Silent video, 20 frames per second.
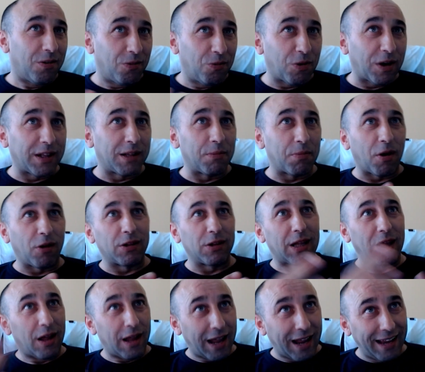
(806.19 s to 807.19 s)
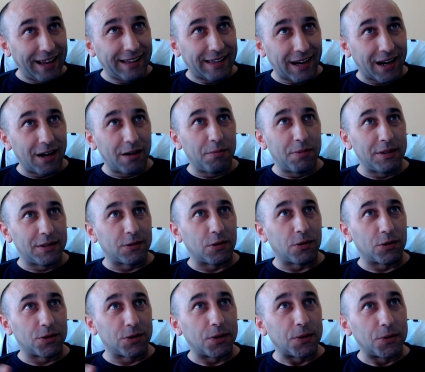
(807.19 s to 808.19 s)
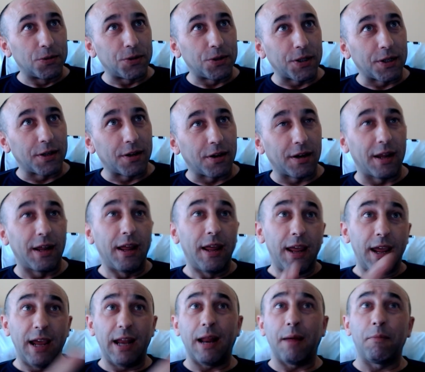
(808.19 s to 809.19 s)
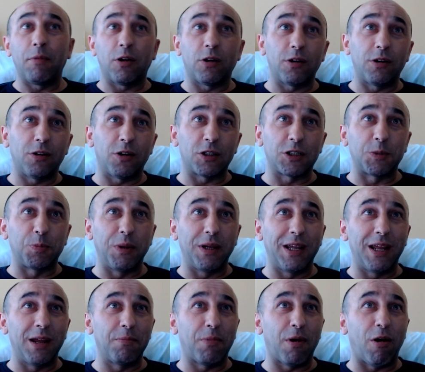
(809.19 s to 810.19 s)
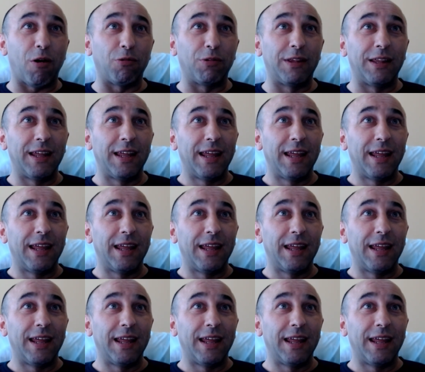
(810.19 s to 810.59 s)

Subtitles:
What about the entire BizTalk solution? Okay, and I'm not speaking about